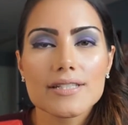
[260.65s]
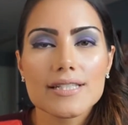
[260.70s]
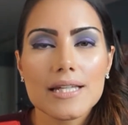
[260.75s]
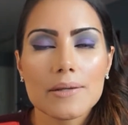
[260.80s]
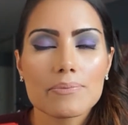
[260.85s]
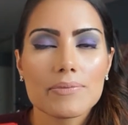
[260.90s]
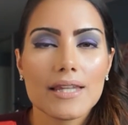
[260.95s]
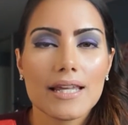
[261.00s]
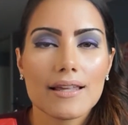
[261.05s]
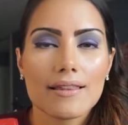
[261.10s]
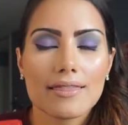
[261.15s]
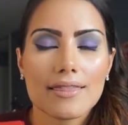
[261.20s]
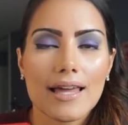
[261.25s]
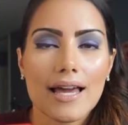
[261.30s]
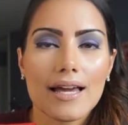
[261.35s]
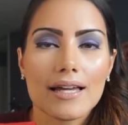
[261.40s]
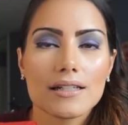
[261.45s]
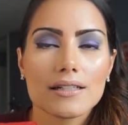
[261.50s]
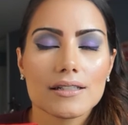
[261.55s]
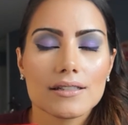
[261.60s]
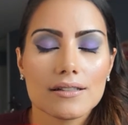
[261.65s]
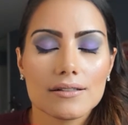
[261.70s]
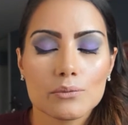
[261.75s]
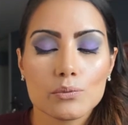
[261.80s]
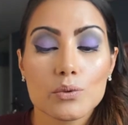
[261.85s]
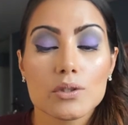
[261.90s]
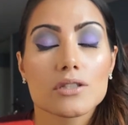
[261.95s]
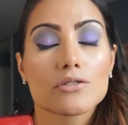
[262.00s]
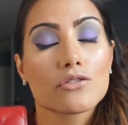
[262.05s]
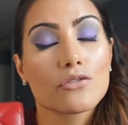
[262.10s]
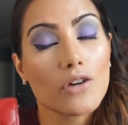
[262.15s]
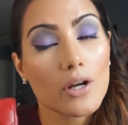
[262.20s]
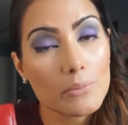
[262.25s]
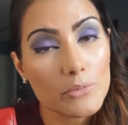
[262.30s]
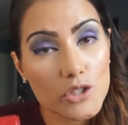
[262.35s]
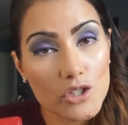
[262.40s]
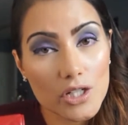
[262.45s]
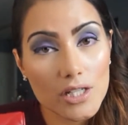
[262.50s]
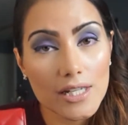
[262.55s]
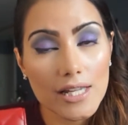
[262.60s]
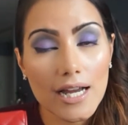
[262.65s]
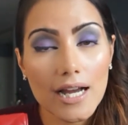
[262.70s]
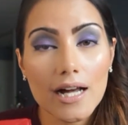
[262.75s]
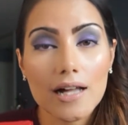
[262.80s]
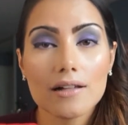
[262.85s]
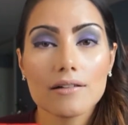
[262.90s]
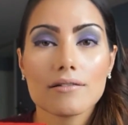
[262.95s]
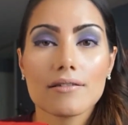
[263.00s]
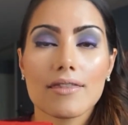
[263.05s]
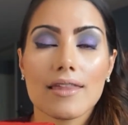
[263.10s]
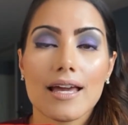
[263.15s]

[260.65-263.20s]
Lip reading: something that was from Chanel,